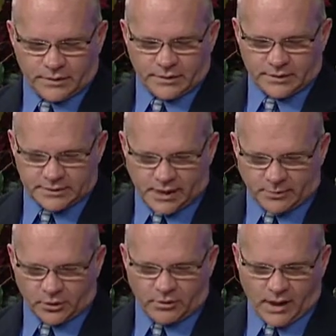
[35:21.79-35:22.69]
the
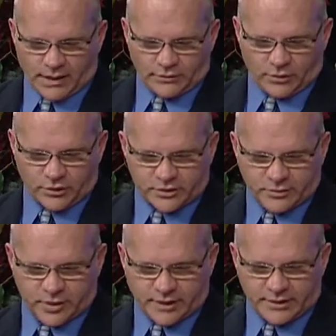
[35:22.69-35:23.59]
Democrat
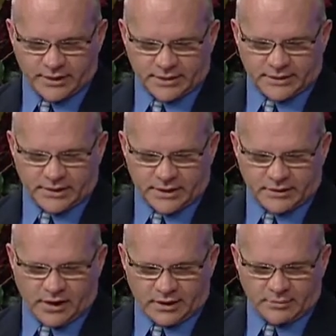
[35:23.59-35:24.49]
endorsement on this, they
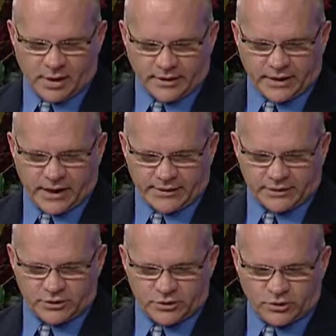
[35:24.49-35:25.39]
talked about
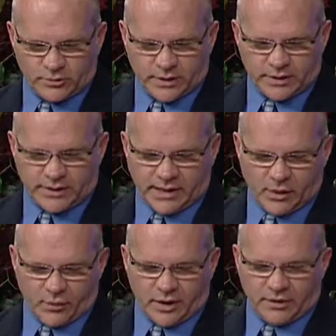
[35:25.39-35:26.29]
Kathy Juniman and they
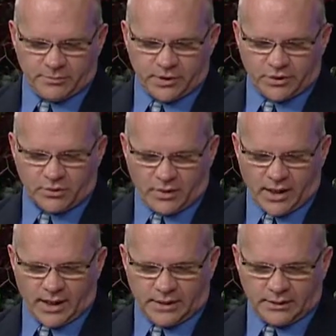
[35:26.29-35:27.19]
wanted to be
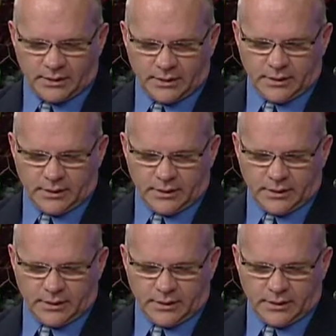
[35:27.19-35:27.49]
trained